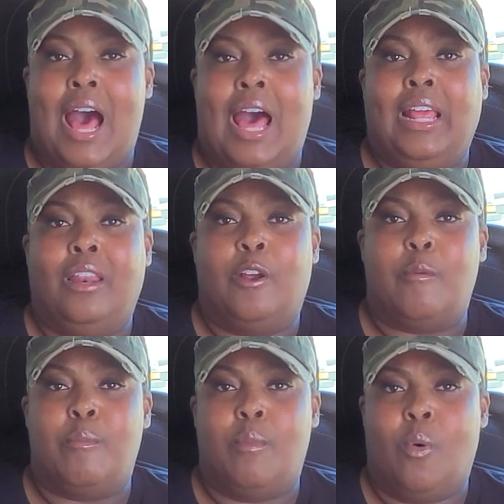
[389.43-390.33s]
I
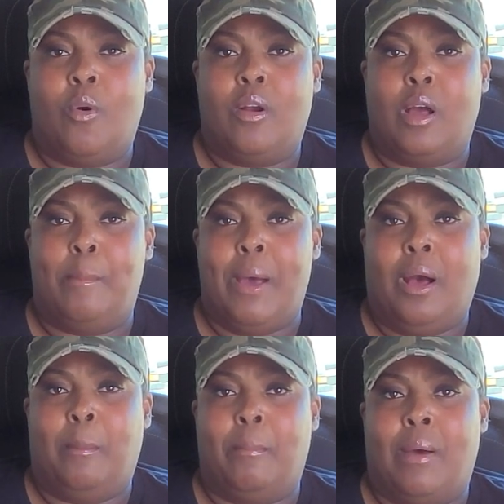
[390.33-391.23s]
learned more
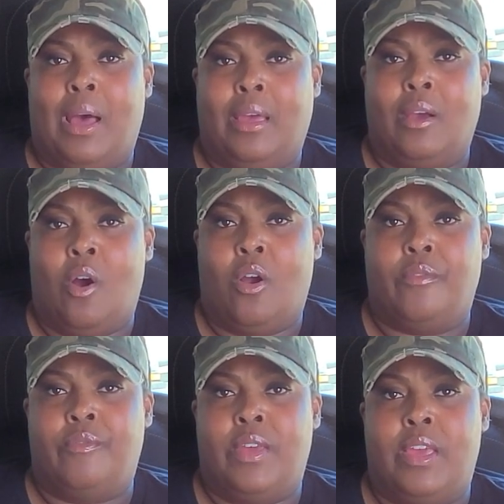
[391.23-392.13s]
about my
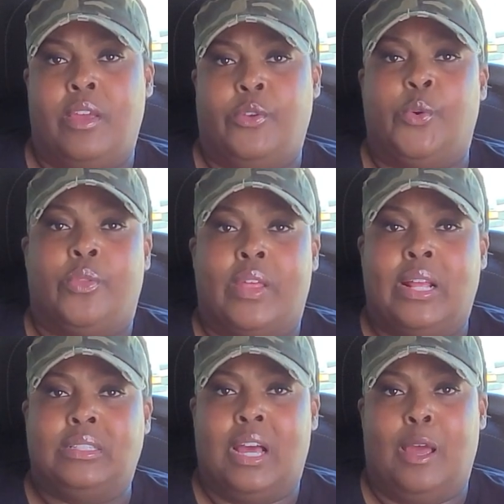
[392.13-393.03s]
RV during
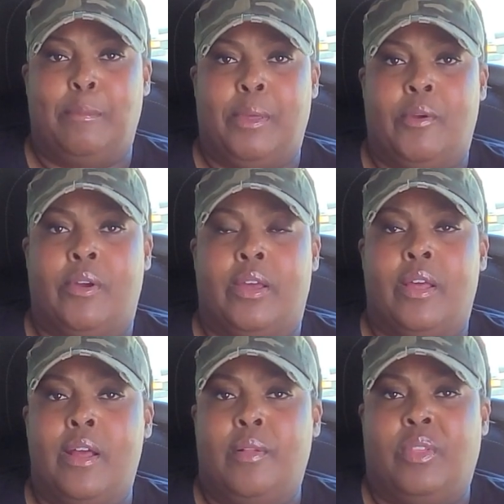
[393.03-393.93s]
that time period
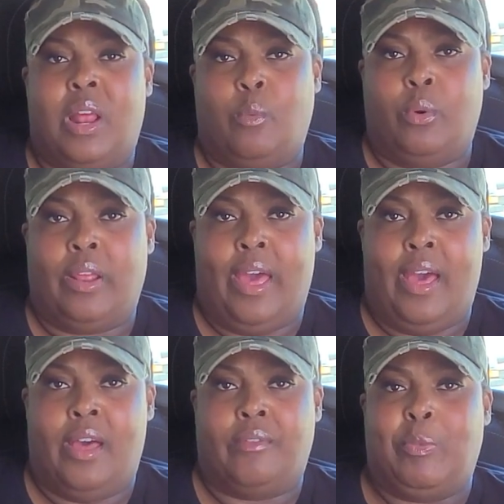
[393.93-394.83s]
than I would
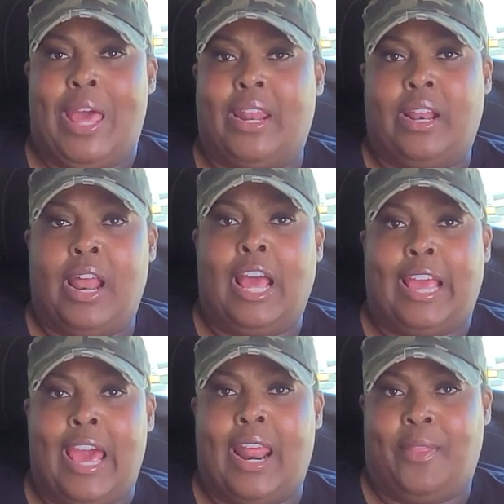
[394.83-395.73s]
have had I not
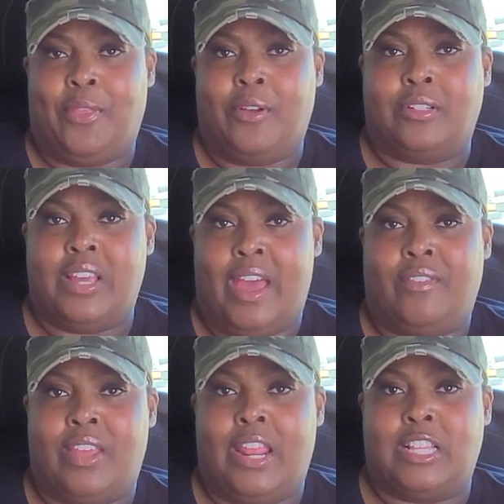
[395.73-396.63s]
got out there to
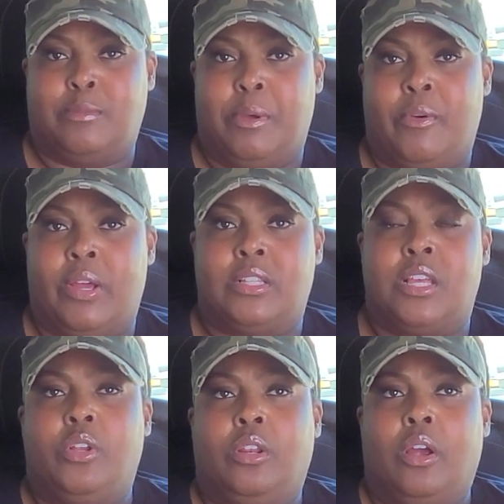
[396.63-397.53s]
have that experience.
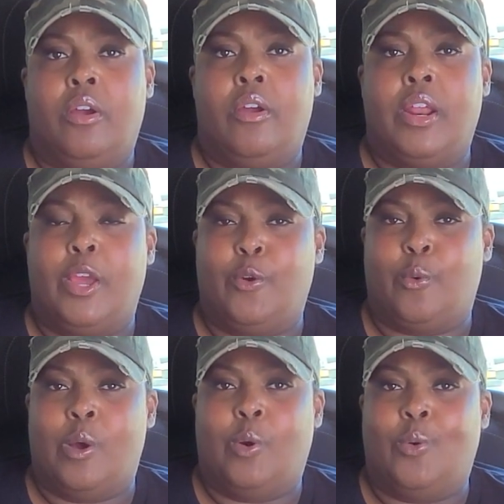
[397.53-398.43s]
Learn and
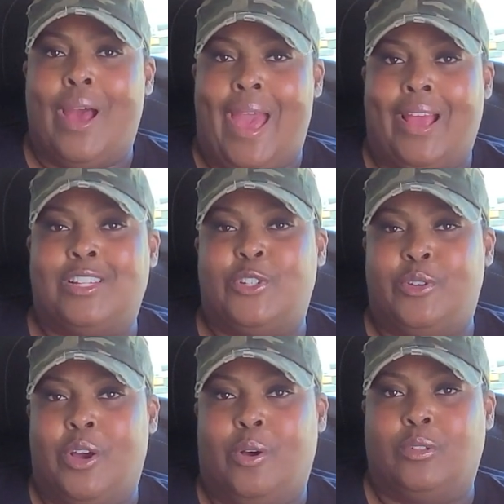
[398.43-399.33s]
grow as you
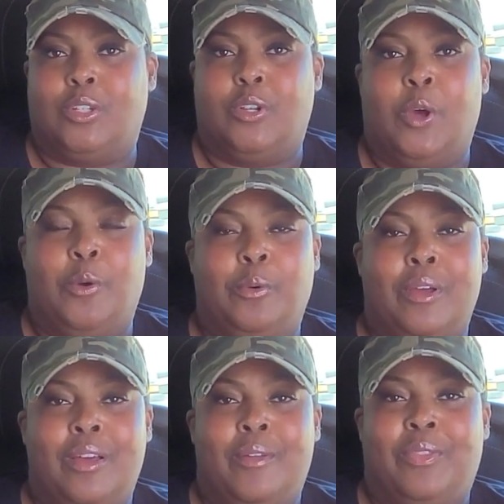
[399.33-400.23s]
go. So don't
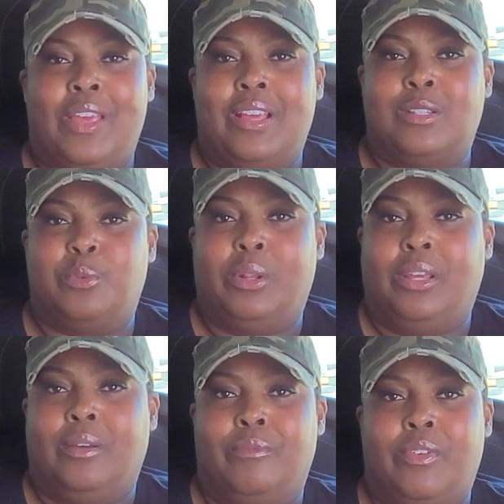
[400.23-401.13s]
think it's really
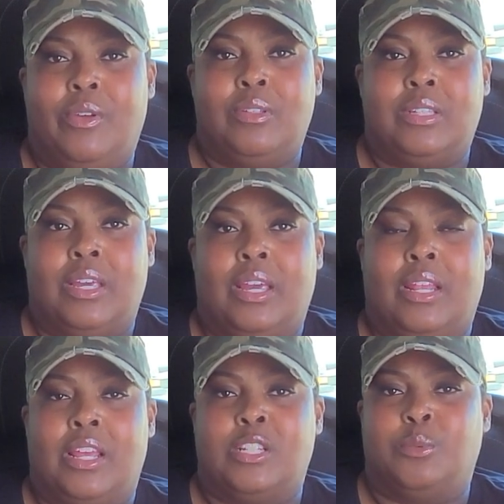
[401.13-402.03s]

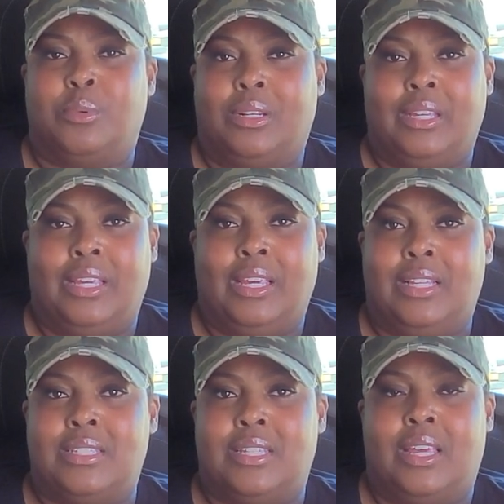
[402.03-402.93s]
confusing. It's really
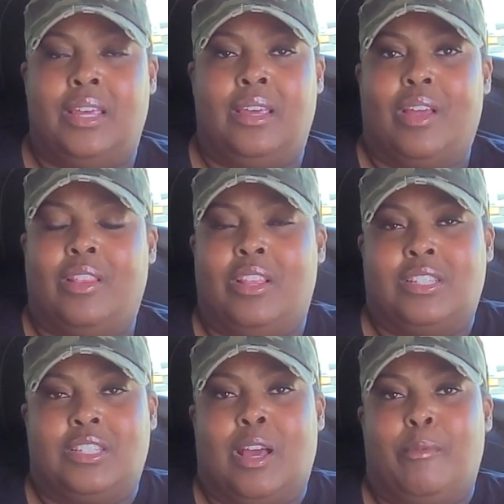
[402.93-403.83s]
easy. This
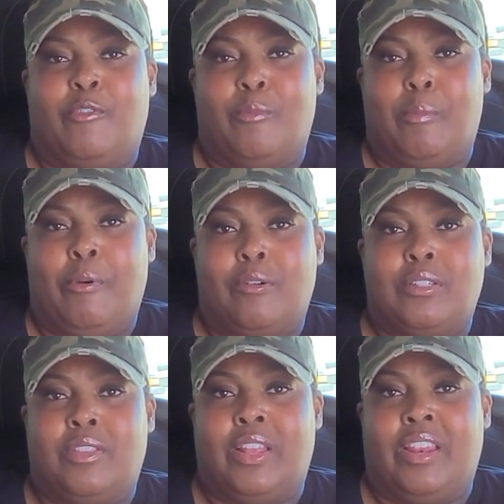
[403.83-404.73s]
is coming from a
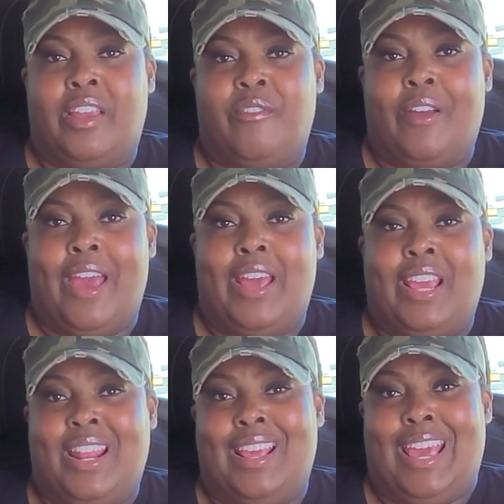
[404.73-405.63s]
person that never had
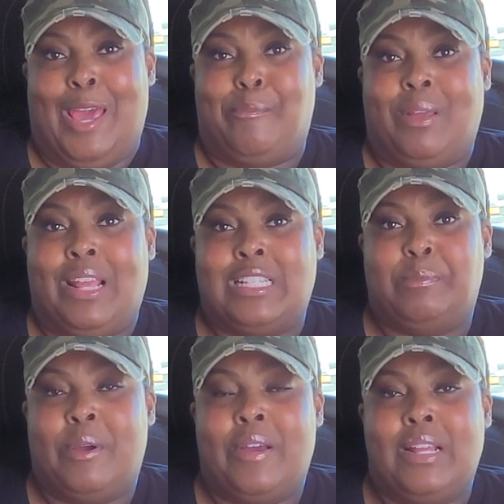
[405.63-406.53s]
any camping
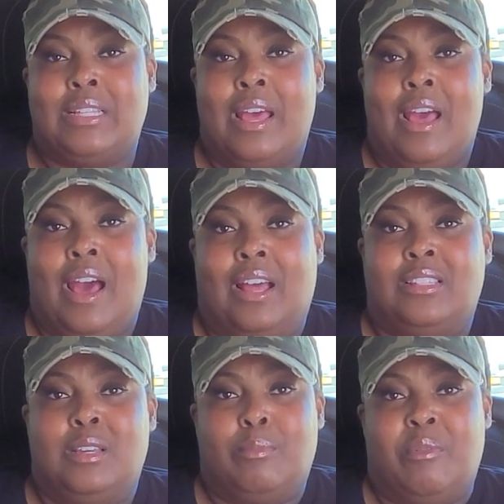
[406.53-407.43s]
experience. I
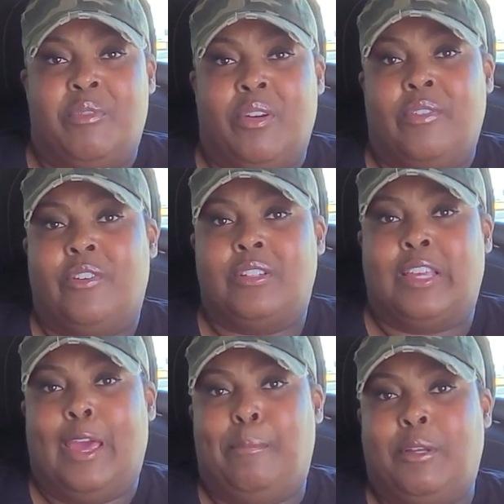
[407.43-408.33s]
took my very first
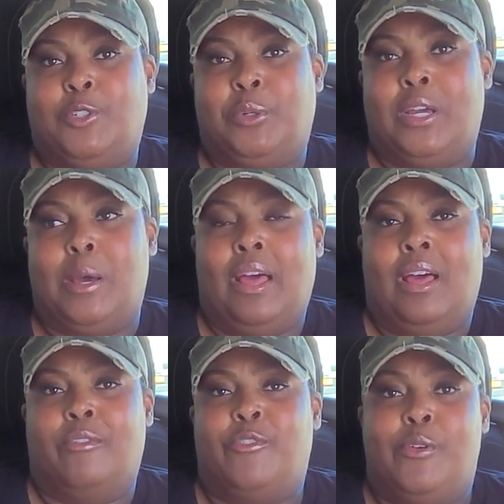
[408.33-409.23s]
camping trip
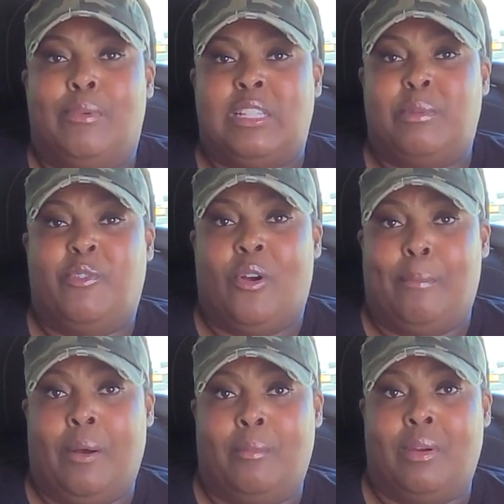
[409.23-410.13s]
a few months before I
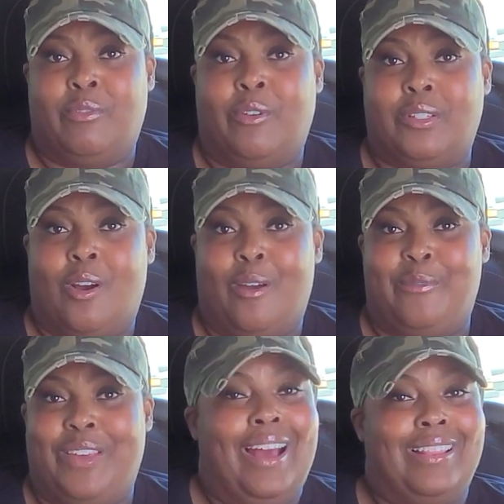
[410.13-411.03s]
bought my first
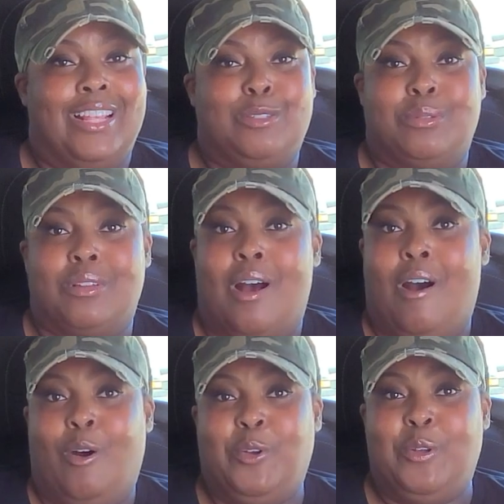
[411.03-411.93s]
RV. This was
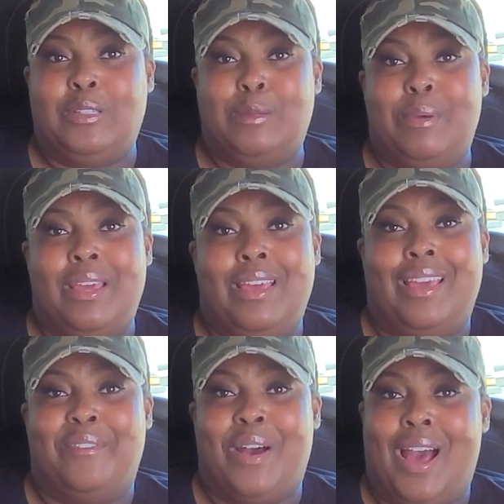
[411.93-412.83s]
all new to me.
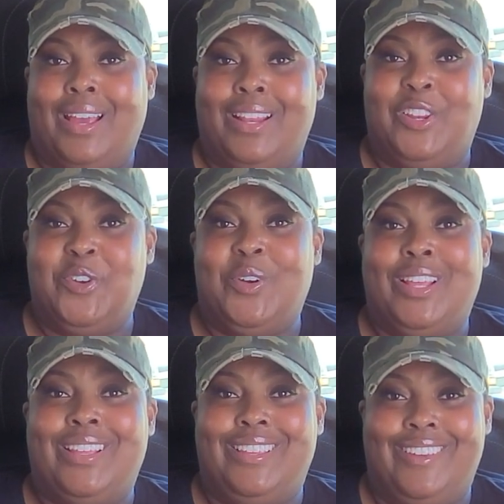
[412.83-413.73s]
If I can do
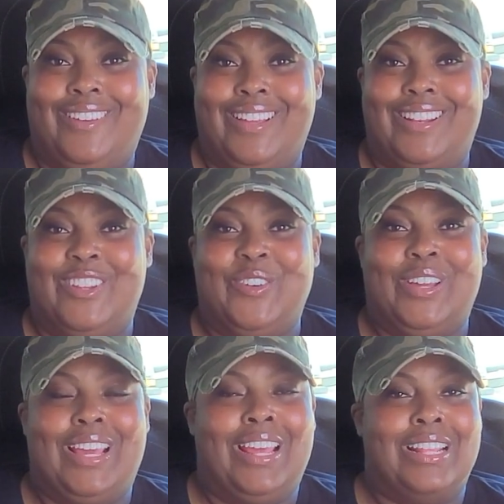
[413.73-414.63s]
it, you can do
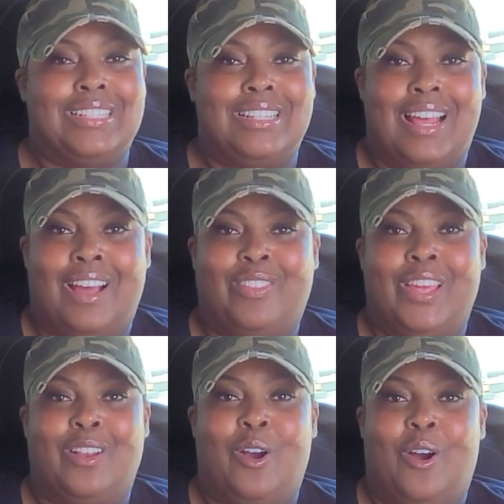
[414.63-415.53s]
it. It is not
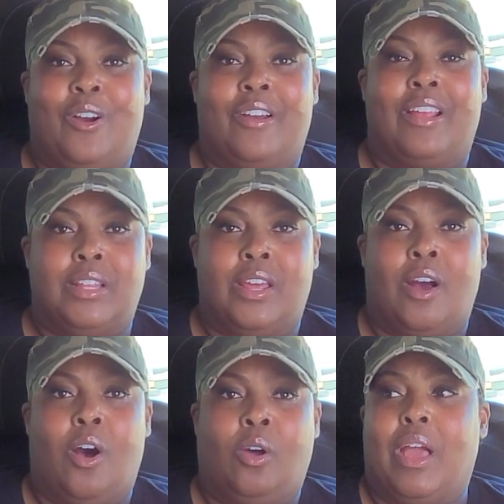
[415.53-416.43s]
that hard at
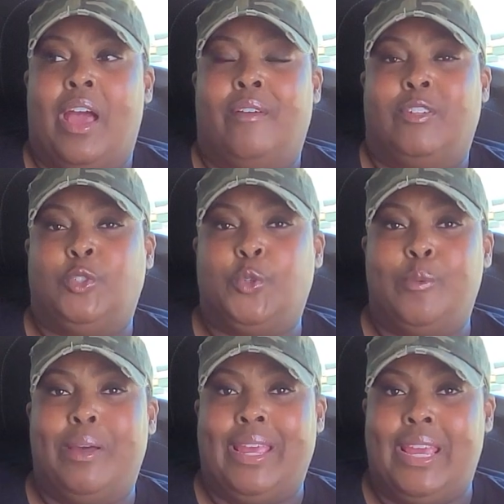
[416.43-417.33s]
all. I have a
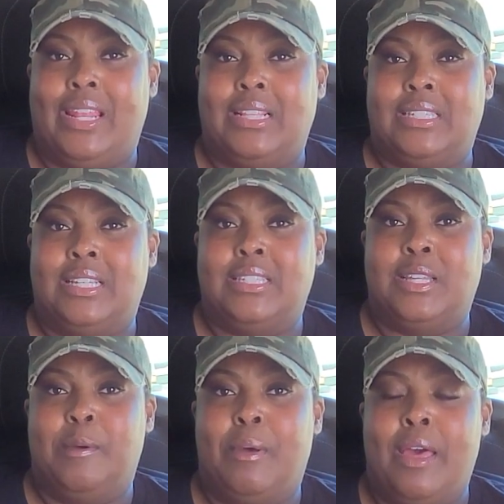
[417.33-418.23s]
Truma heating
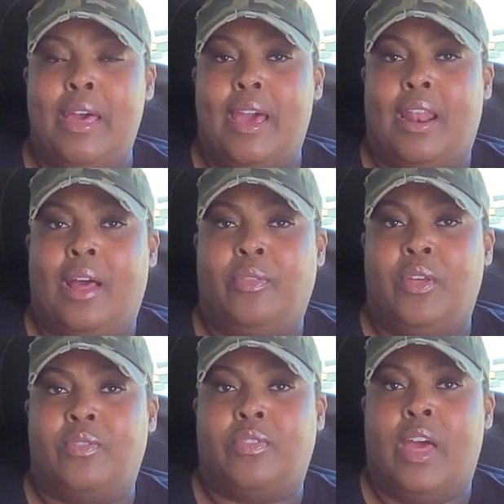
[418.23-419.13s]
system, and I
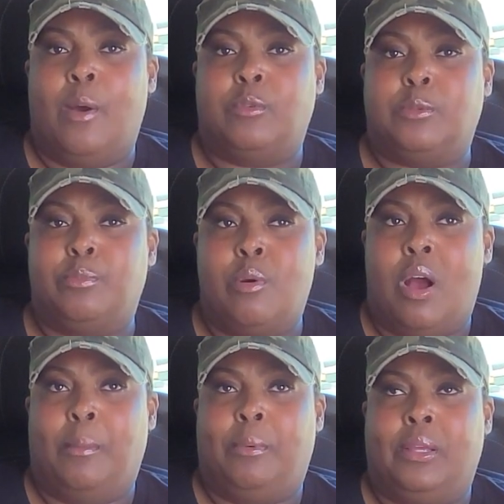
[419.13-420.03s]
think that was
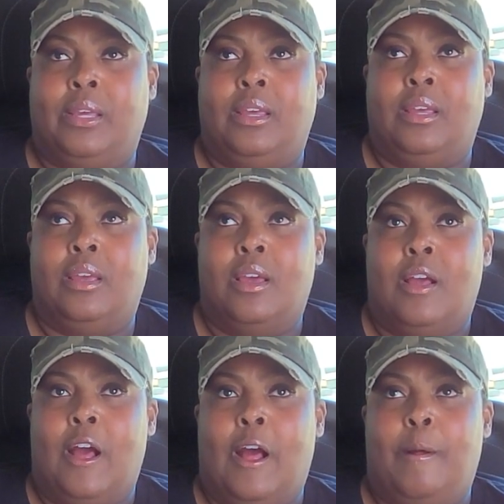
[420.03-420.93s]
probably
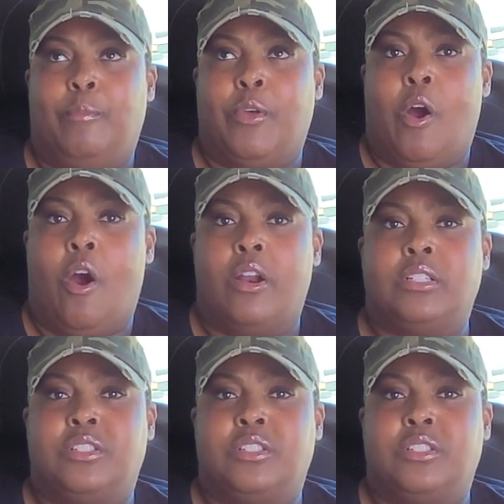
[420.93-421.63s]
the hardest